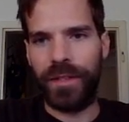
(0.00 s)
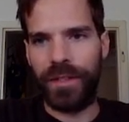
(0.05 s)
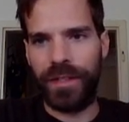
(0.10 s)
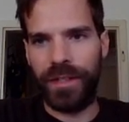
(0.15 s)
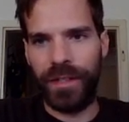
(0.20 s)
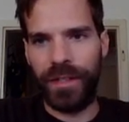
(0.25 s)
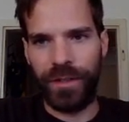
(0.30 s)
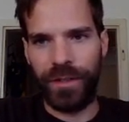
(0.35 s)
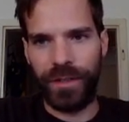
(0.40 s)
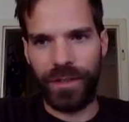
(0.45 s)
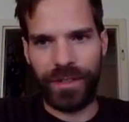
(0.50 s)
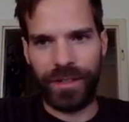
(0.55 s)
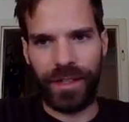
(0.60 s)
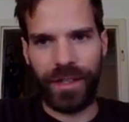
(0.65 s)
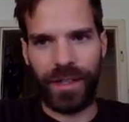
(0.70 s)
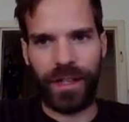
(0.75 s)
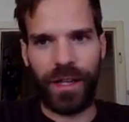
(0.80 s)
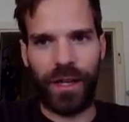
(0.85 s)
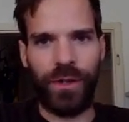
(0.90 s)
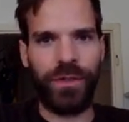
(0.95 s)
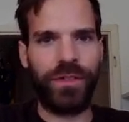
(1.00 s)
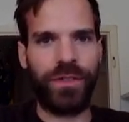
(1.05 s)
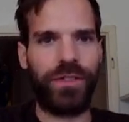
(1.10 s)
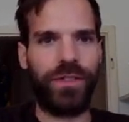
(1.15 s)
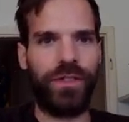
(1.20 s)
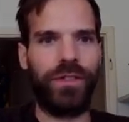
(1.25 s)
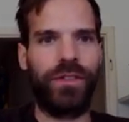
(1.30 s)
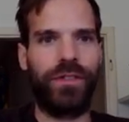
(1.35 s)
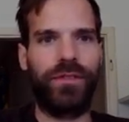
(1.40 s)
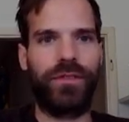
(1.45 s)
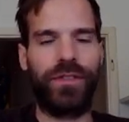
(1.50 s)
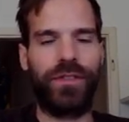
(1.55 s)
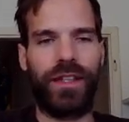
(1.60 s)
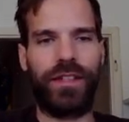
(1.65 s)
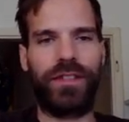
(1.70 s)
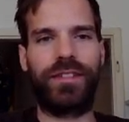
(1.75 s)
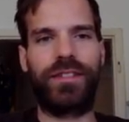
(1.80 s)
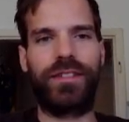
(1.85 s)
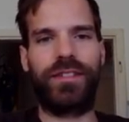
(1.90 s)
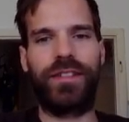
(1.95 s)
here is the account, so
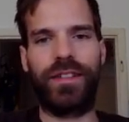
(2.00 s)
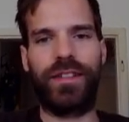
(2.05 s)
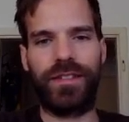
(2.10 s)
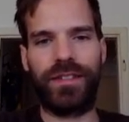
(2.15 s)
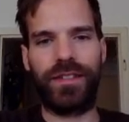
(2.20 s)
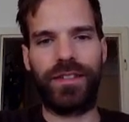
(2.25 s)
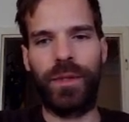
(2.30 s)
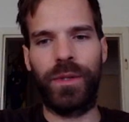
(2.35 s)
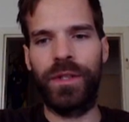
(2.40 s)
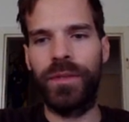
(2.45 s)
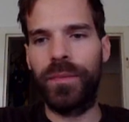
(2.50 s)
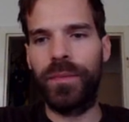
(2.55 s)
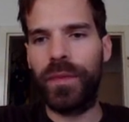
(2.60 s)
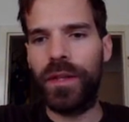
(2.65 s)
that's, that's the one.